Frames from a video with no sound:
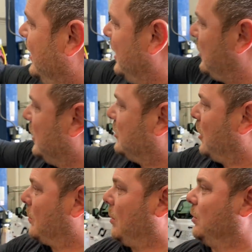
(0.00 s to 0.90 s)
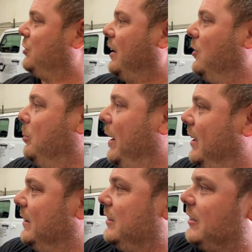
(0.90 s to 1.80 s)
Increased our approach angle by
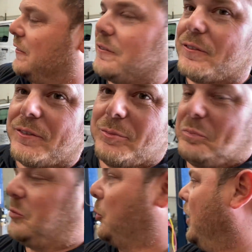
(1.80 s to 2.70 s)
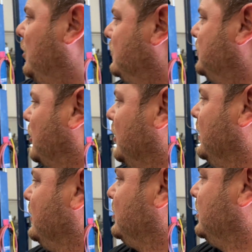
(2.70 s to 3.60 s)
at least like twelve degrees,